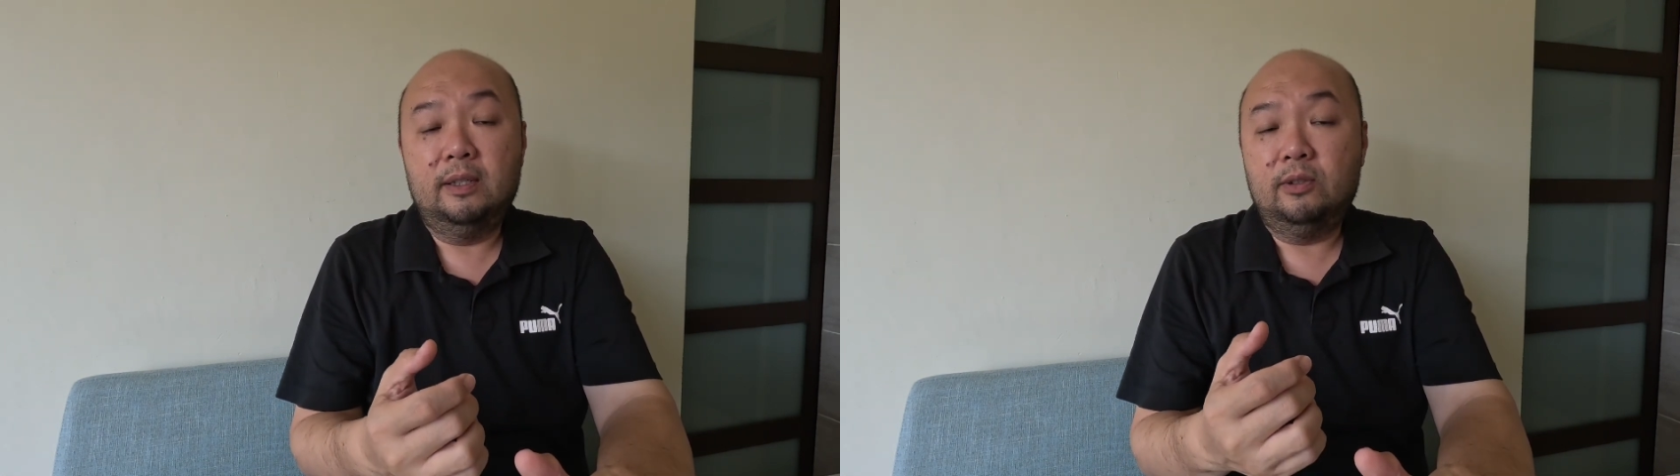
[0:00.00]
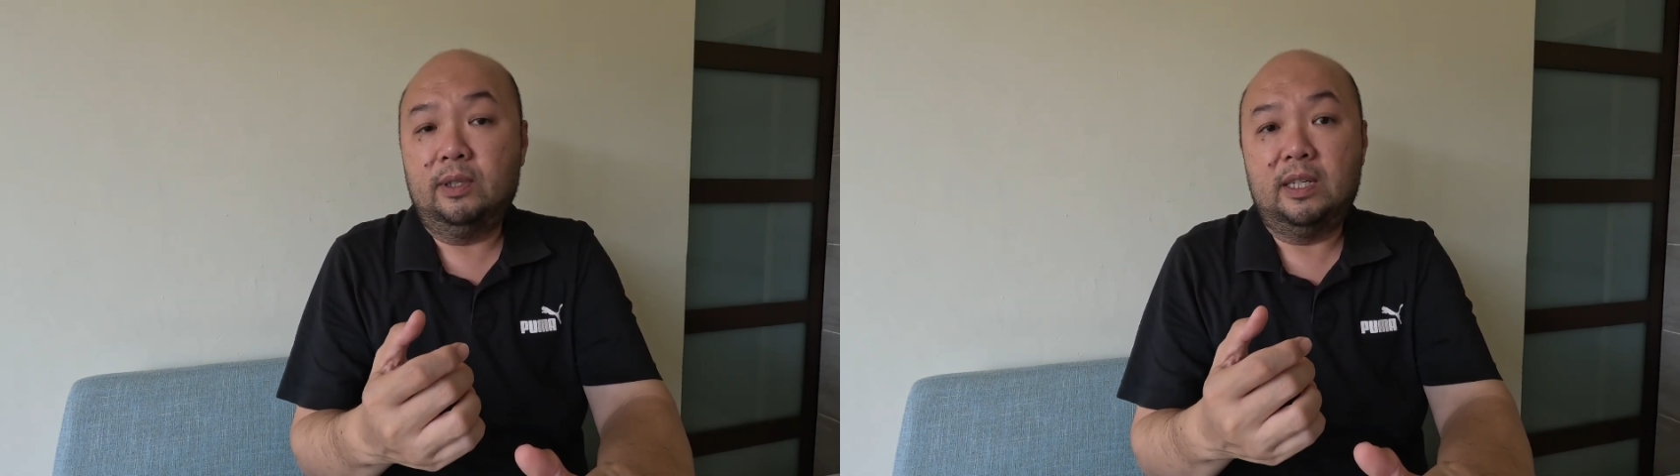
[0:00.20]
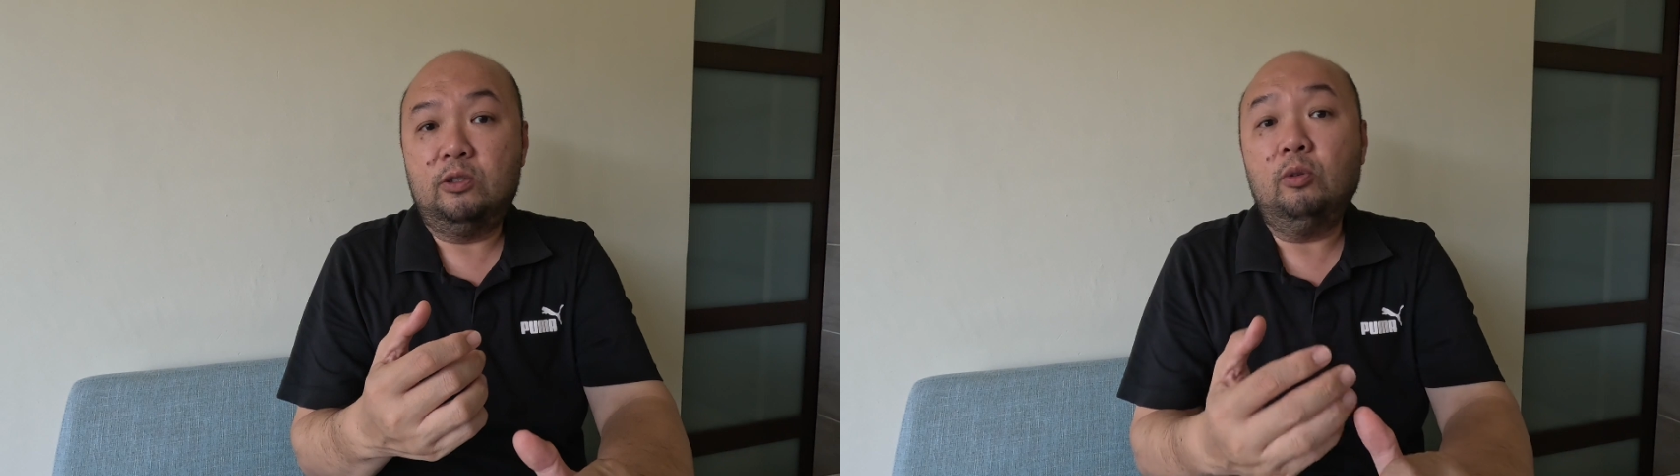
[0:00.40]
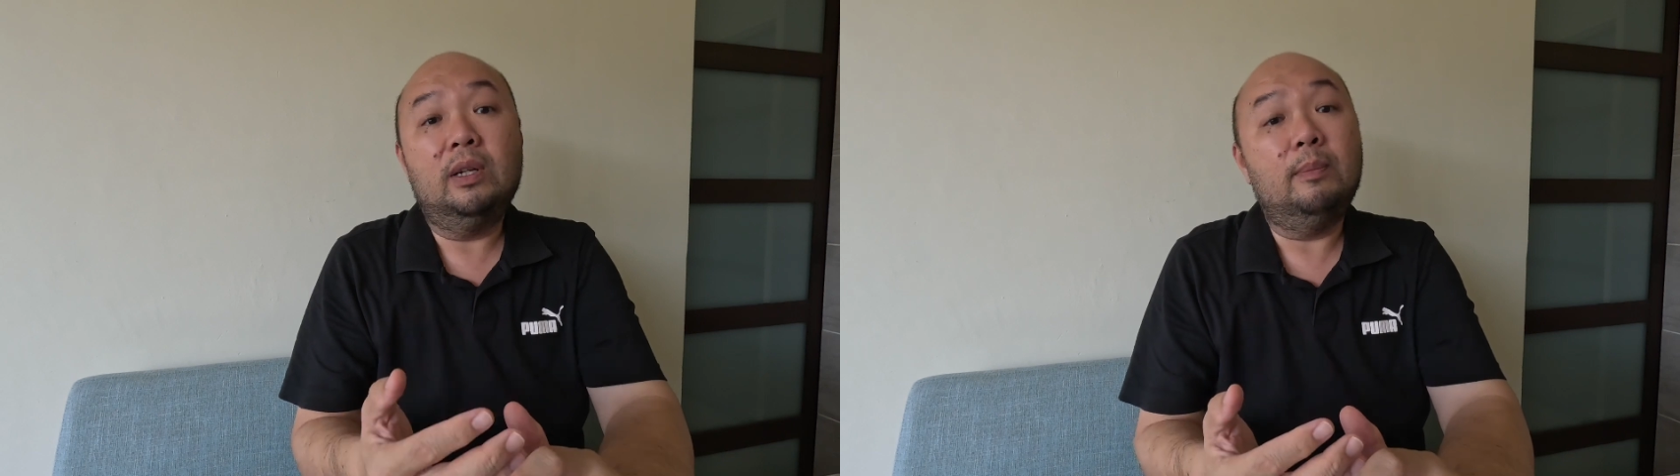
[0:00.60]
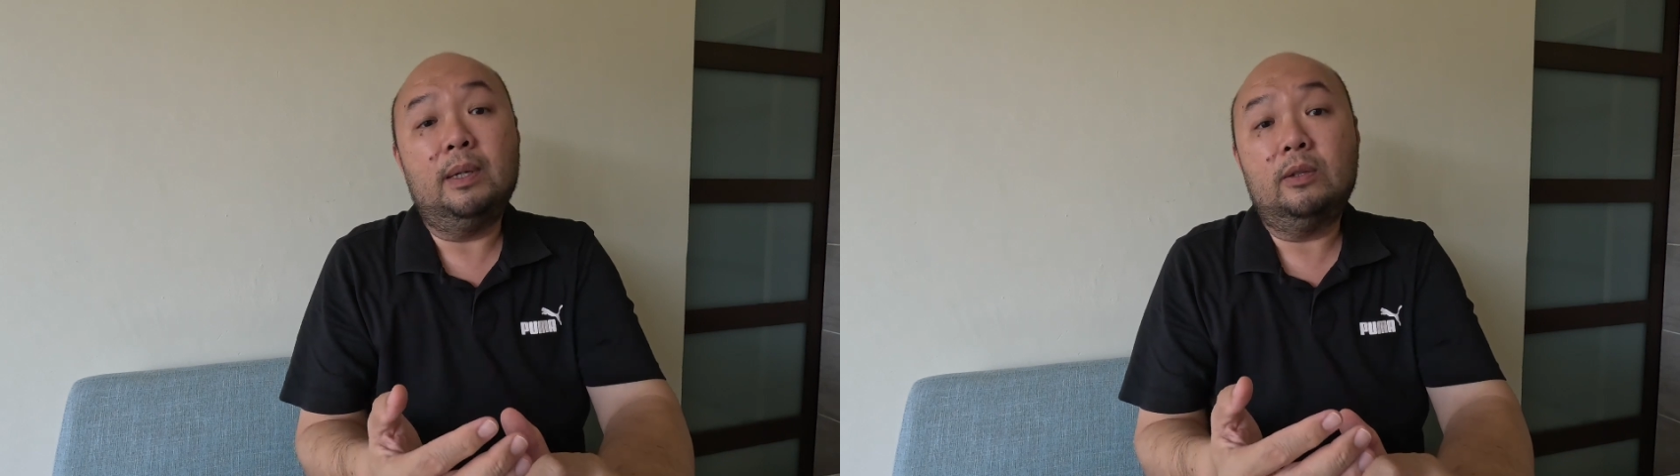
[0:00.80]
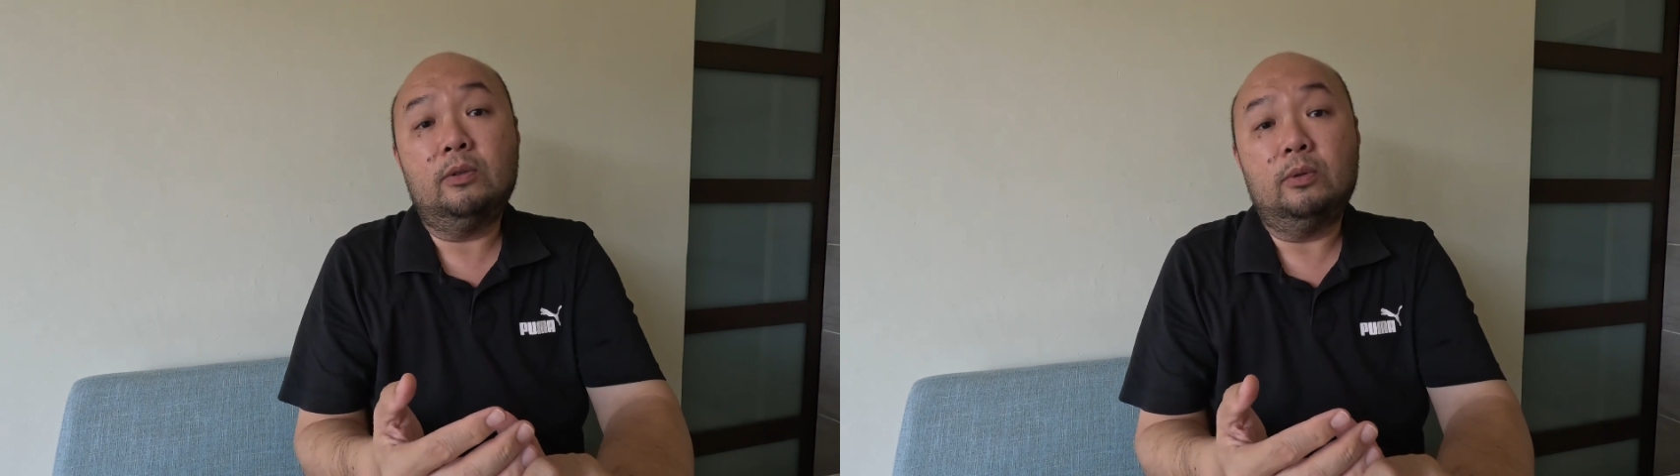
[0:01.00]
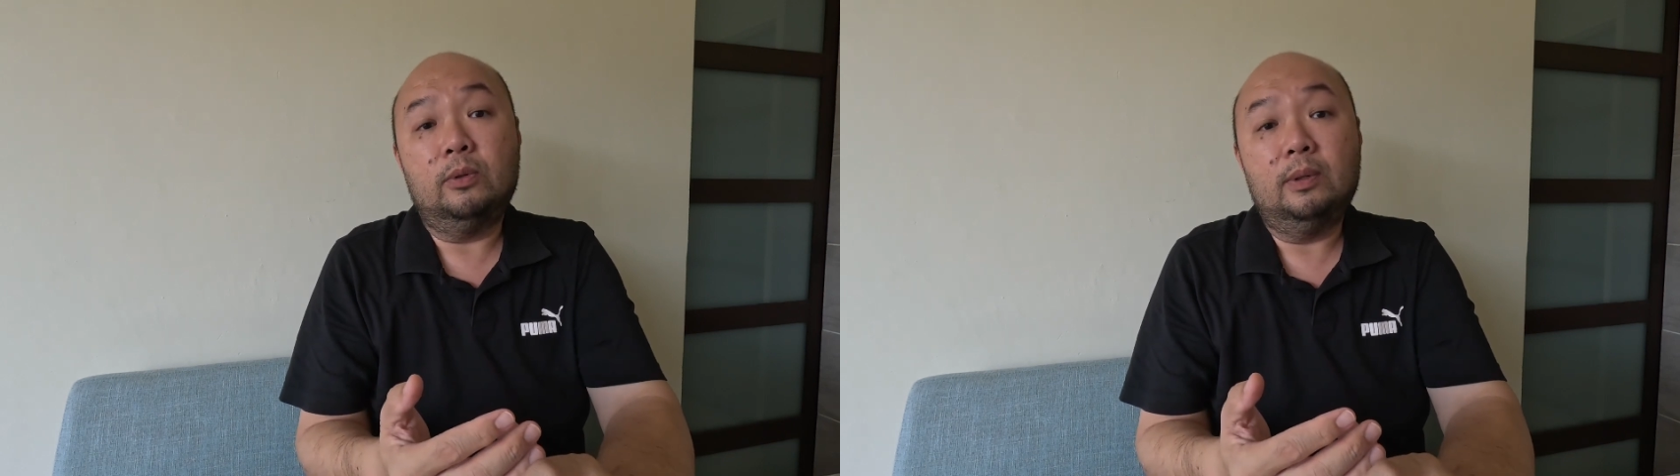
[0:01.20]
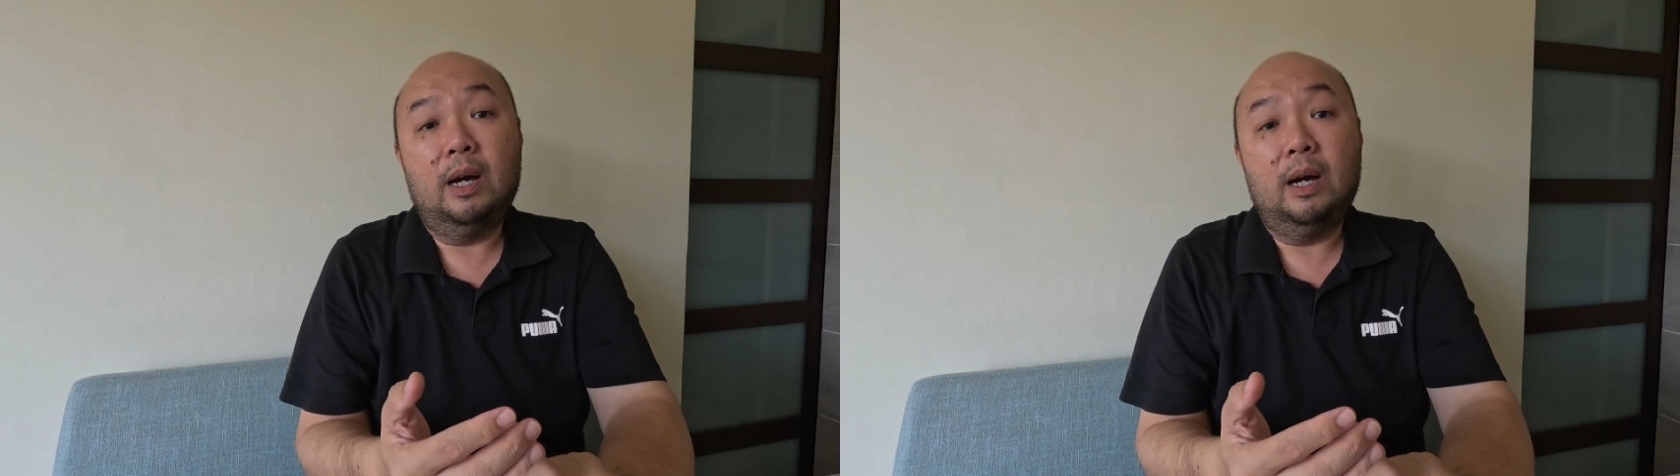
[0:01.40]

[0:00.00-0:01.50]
so there's no limit to